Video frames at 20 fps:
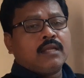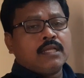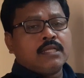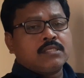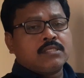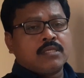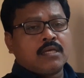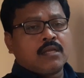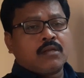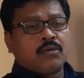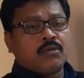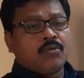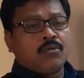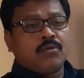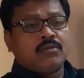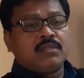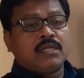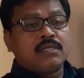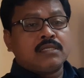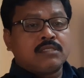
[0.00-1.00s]
lines are,
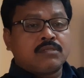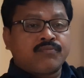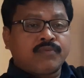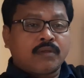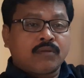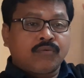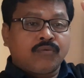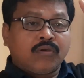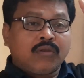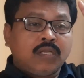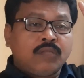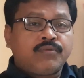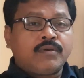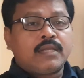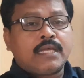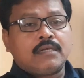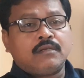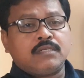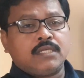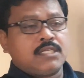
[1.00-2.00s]
no, that is for only for
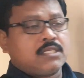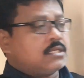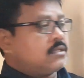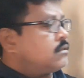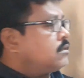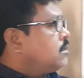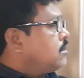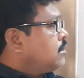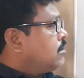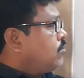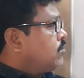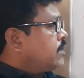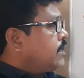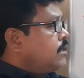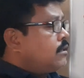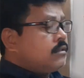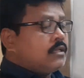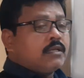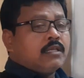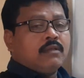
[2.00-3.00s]
annotation,
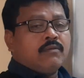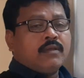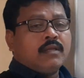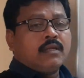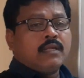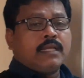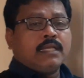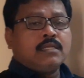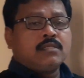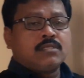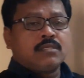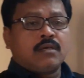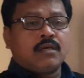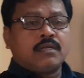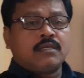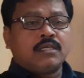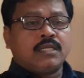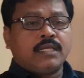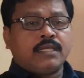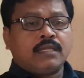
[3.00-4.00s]
okay. The given lines
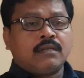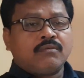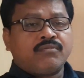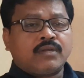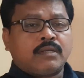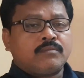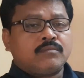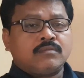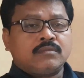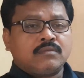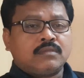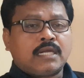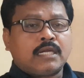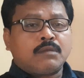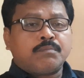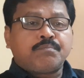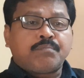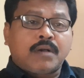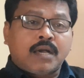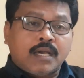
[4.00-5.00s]
are taken from
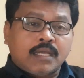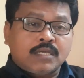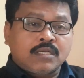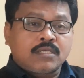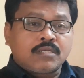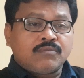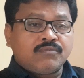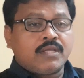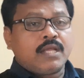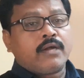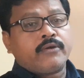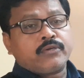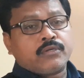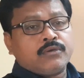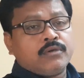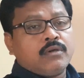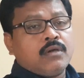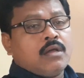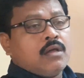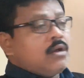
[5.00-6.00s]
that part we have
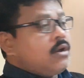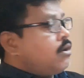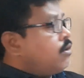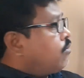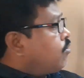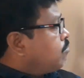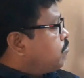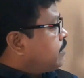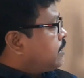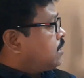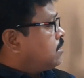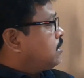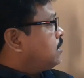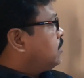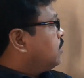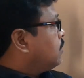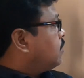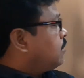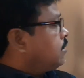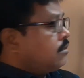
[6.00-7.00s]
to omit
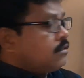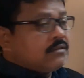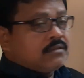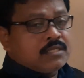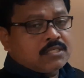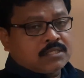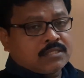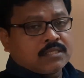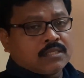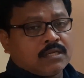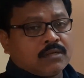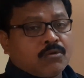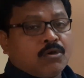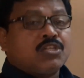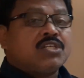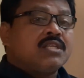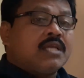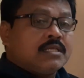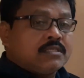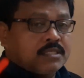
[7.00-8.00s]
here in this
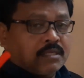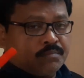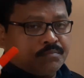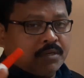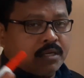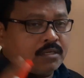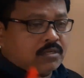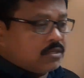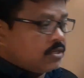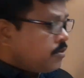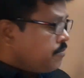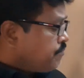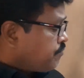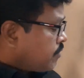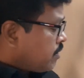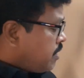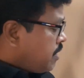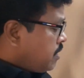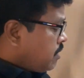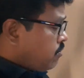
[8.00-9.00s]
question answer part.
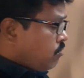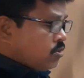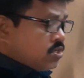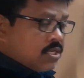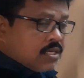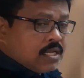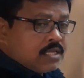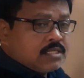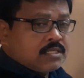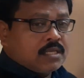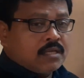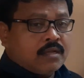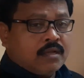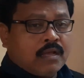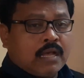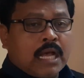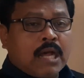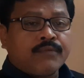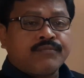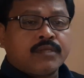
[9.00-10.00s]
In question answer,
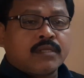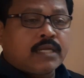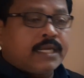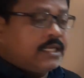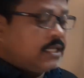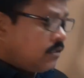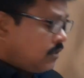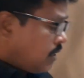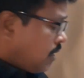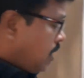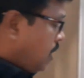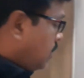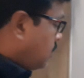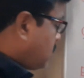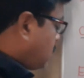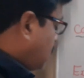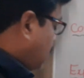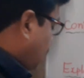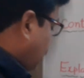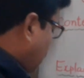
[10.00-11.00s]
after writing the
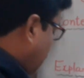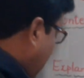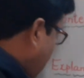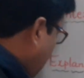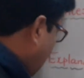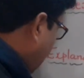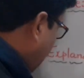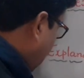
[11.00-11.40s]
answer,